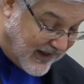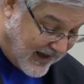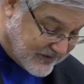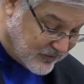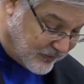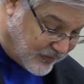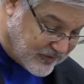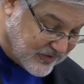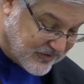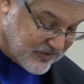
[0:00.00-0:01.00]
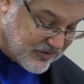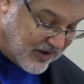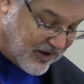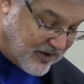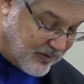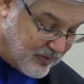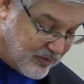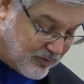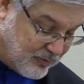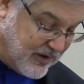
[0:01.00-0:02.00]
last two verses are
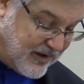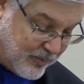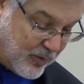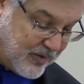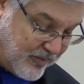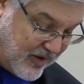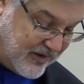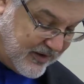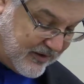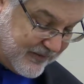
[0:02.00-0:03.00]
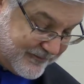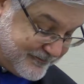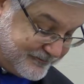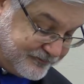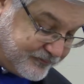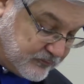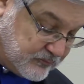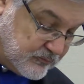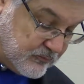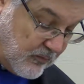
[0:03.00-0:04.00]
the really important part here.
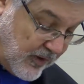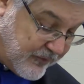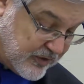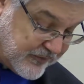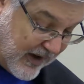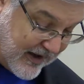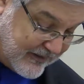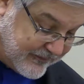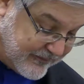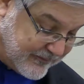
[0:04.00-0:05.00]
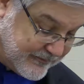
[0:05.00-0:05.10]
Verse 5.